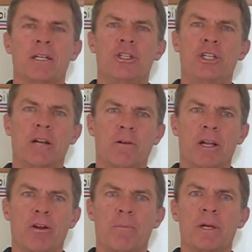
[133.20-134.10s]

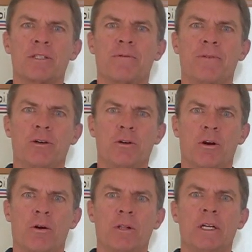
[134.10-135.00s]
Generally on a missed field
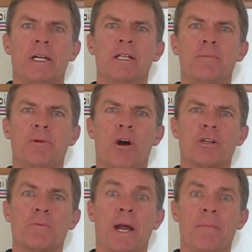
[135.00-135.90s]
goal, it's
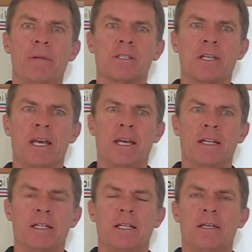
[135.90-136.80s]
caused by a missed
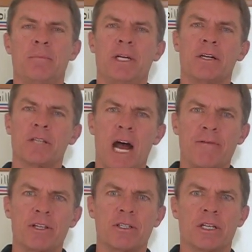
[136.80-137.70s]
hit because
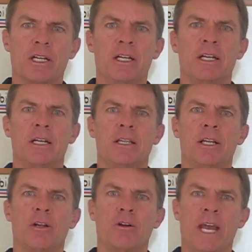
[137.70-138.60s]
obviously
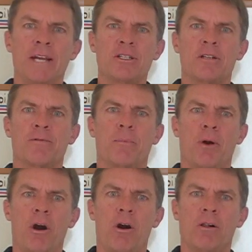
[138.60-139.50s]
the location of the
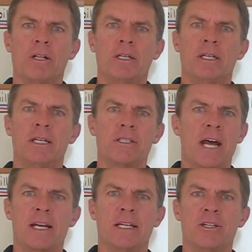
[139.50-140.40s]
ball is
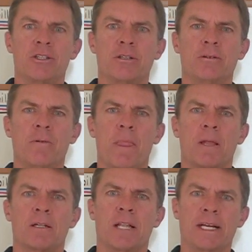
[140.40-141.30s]
not an issue
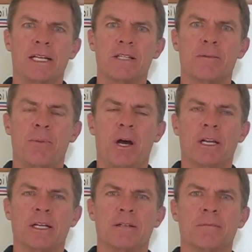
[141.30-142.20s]
like it is in
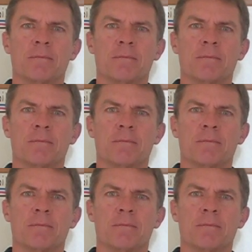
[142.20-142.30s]
punting.